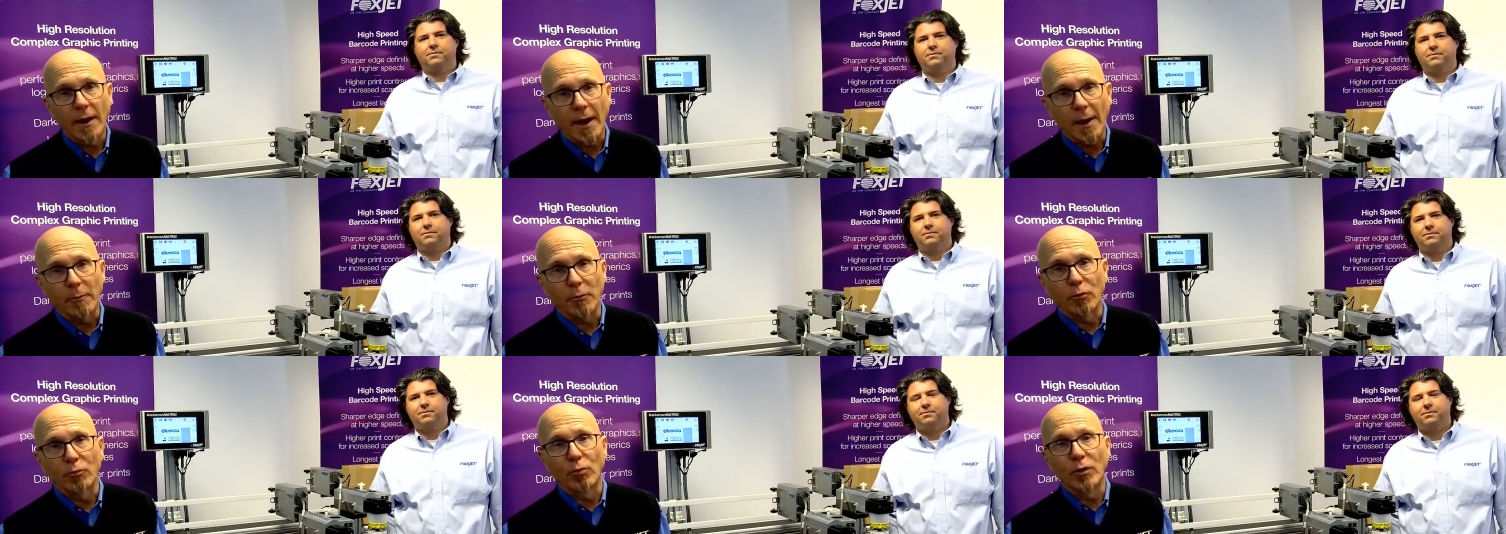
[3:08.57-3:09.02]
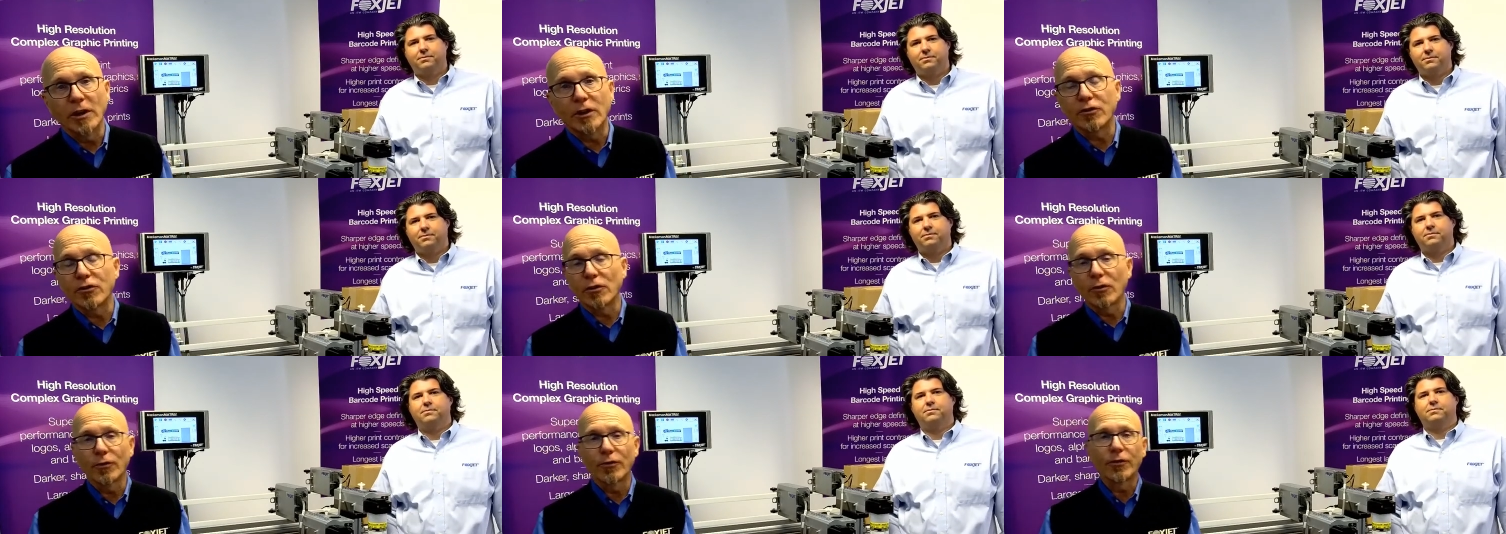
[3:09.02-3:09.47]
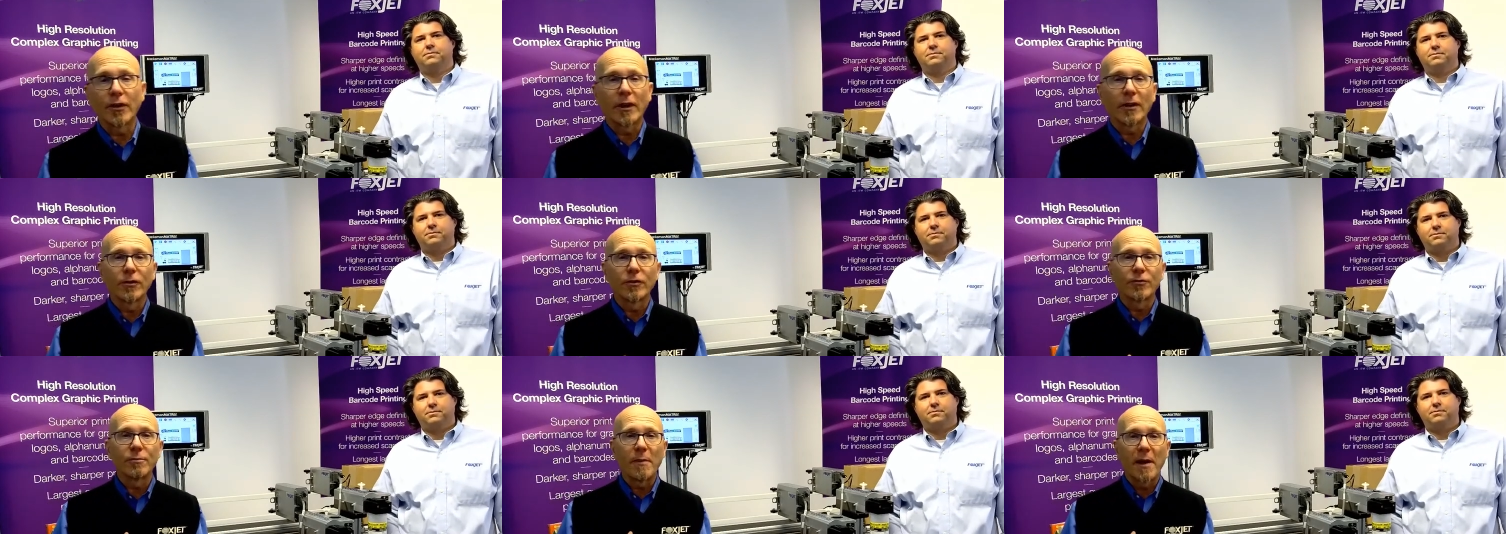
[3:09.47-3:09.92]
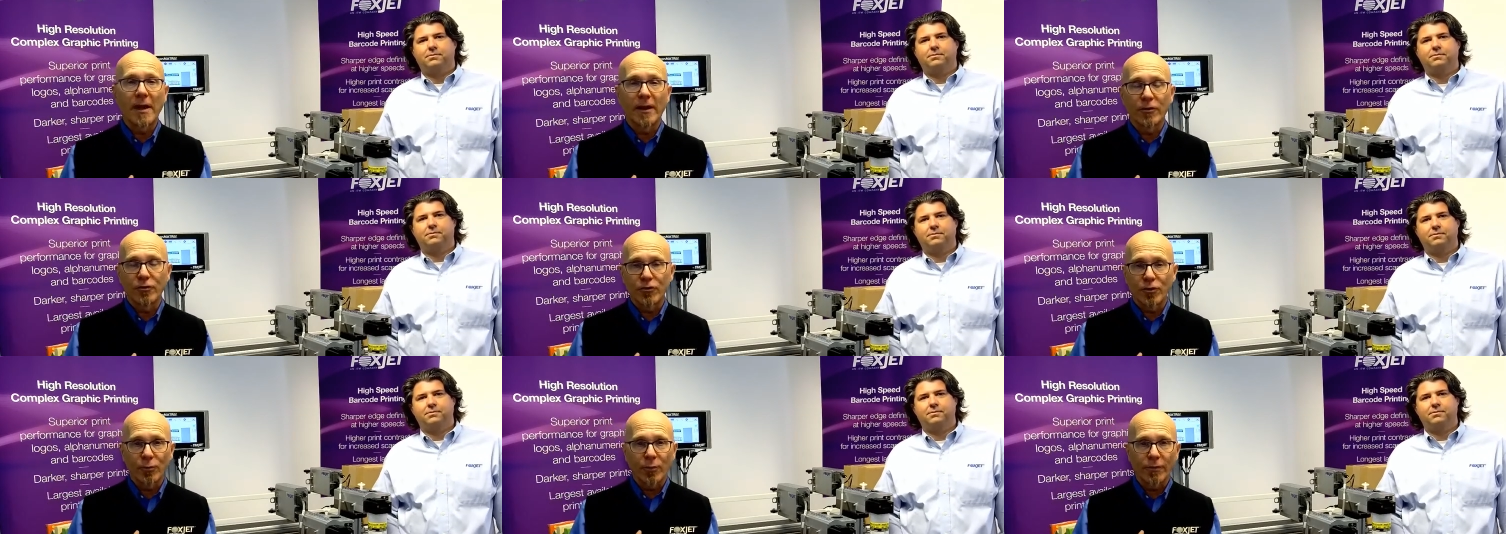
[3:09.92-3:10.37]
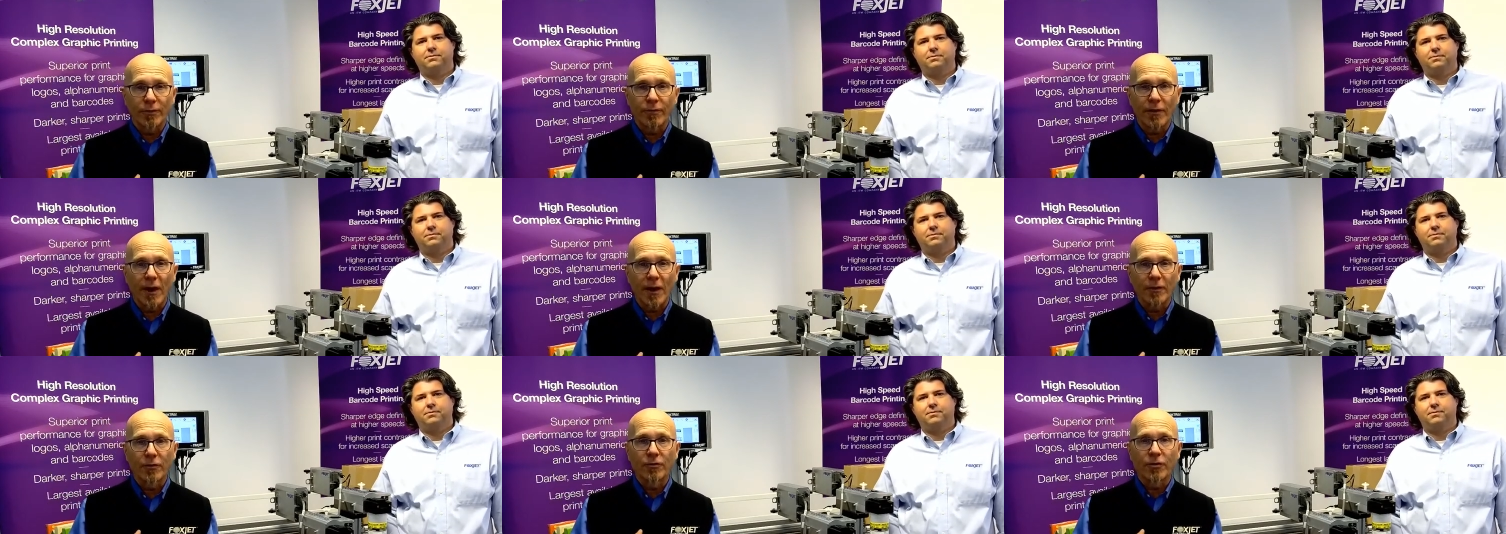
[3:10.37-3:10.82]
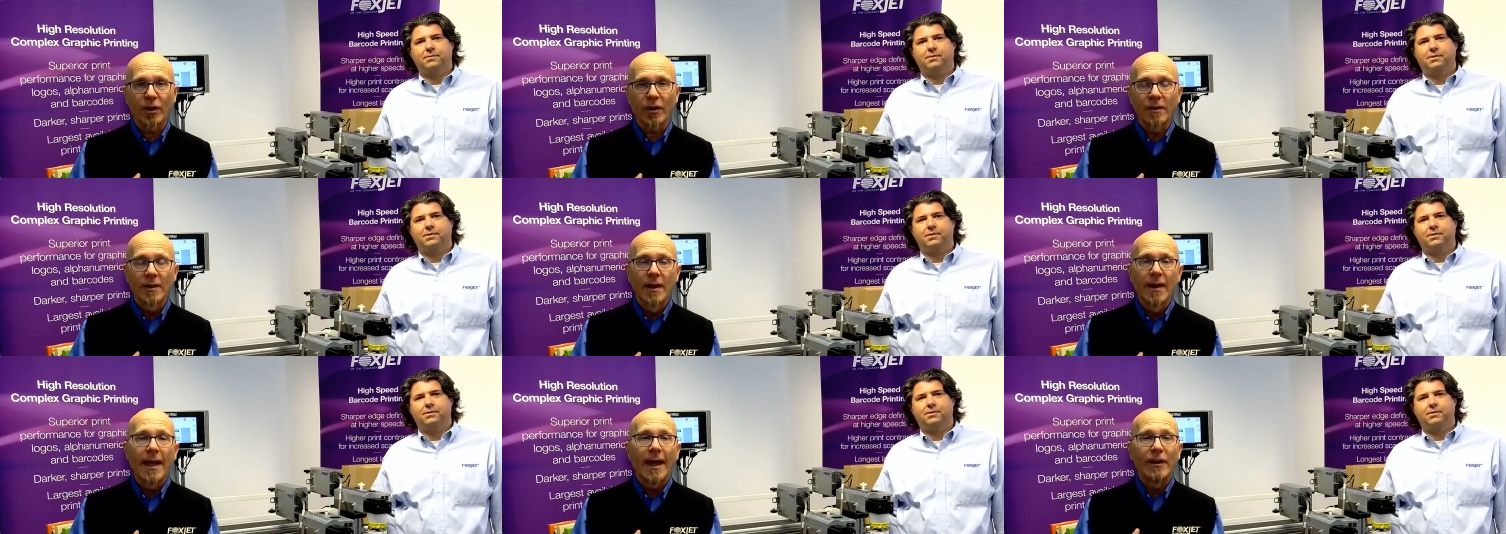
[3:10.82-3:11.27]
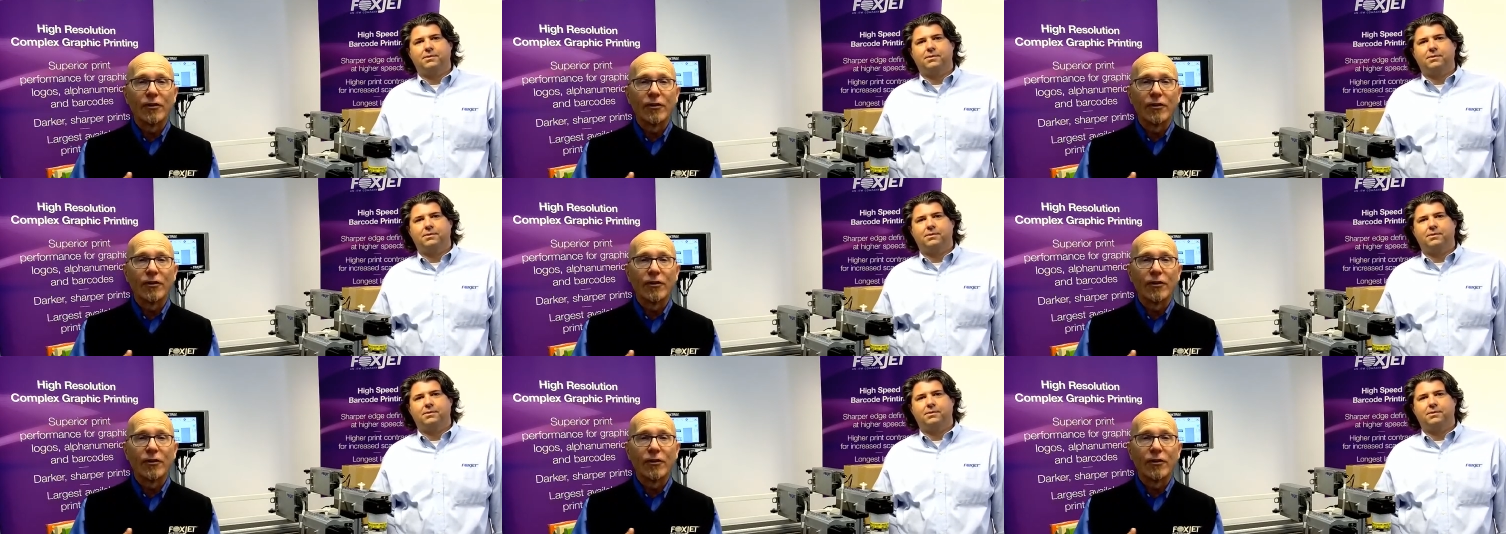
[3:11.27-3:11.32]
Speaker 1: I'm a regional sales manager with Foxjet,